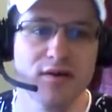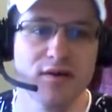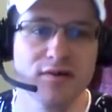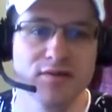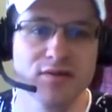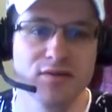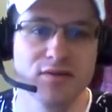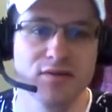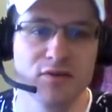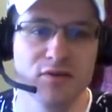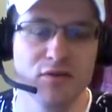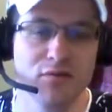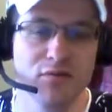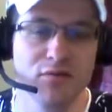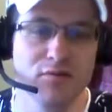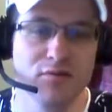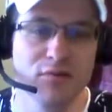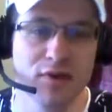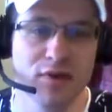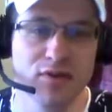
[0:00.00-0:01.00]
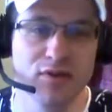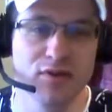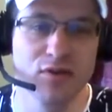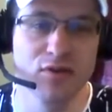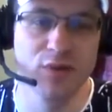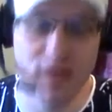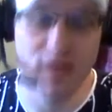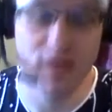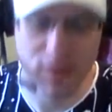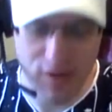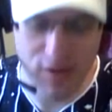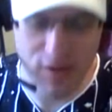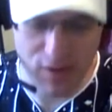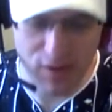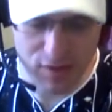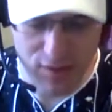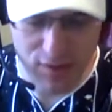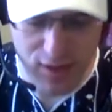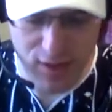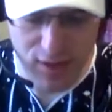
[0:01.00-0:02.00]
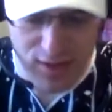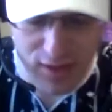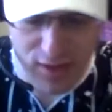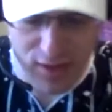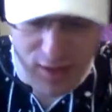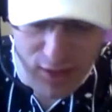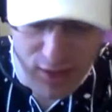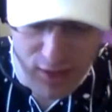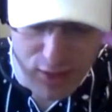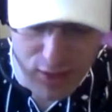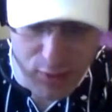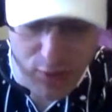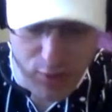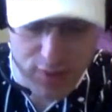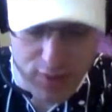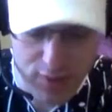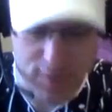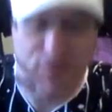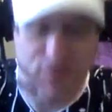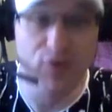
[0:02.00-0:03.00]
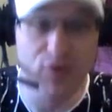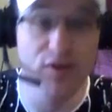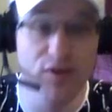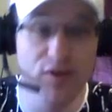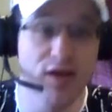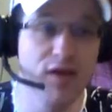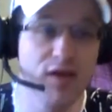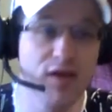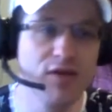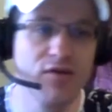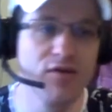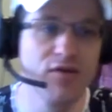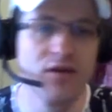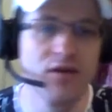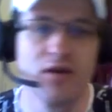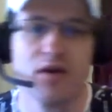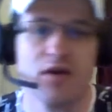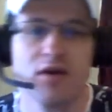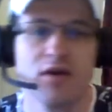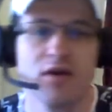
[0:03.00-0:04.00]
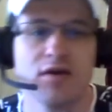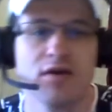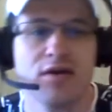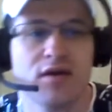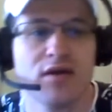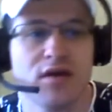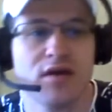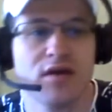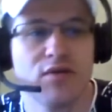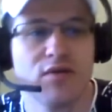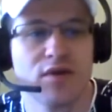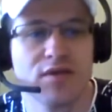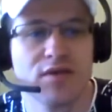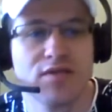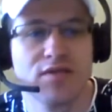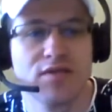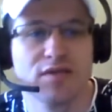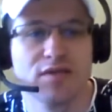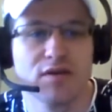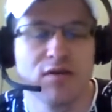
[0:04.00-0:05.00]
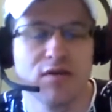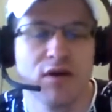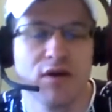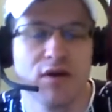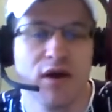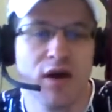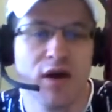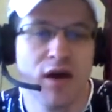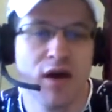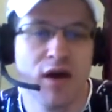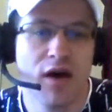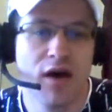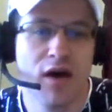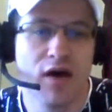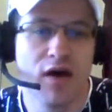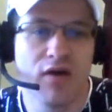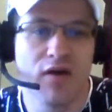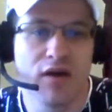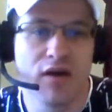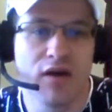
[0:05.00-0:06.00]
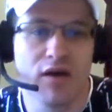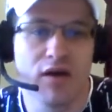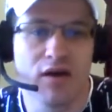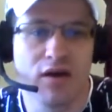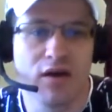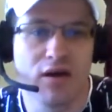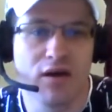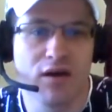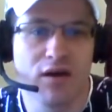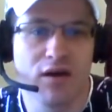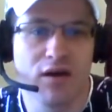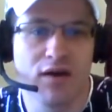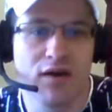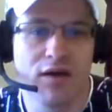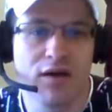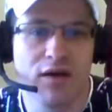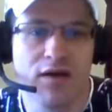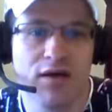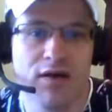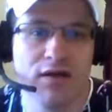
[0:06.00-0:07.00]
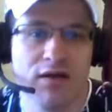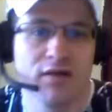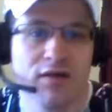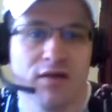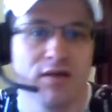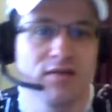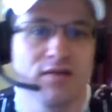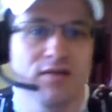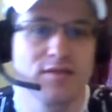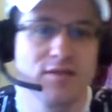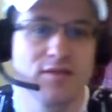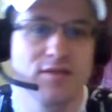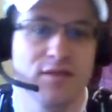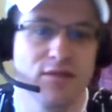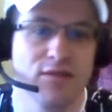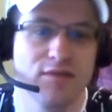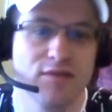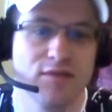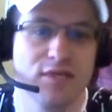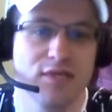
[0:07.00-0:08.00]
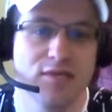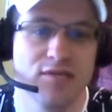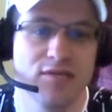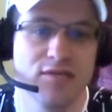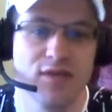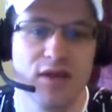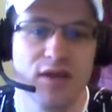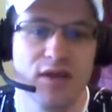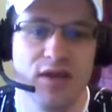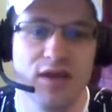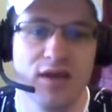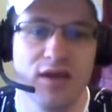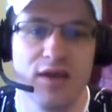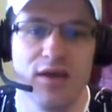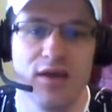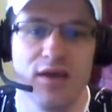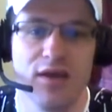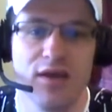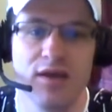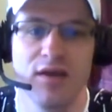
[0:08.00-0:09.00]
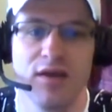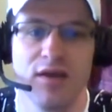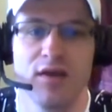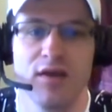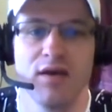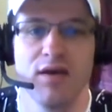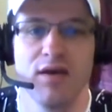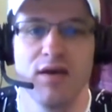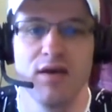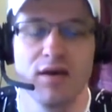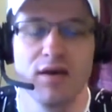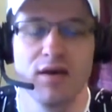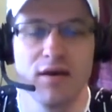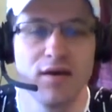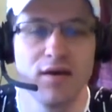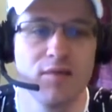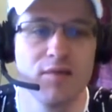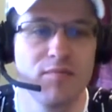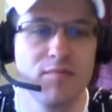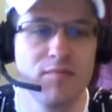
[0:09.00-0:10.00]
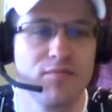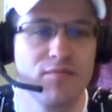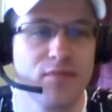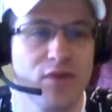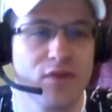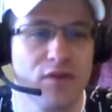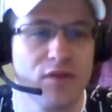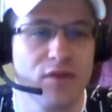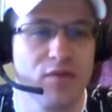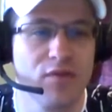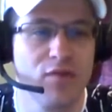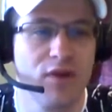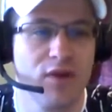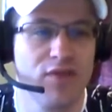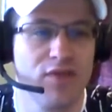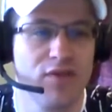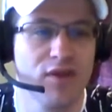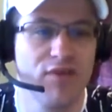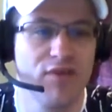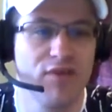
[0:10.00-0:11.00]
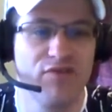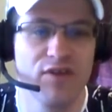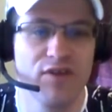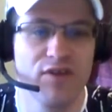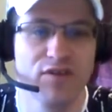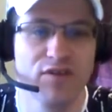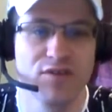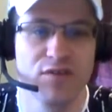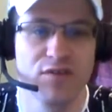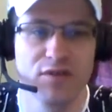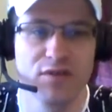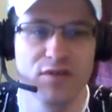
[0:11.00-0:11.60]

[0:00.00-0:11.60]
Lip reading: So not too bad there at the price of 3,800. Anyway, so all right. So that was yesterday, where I think I finished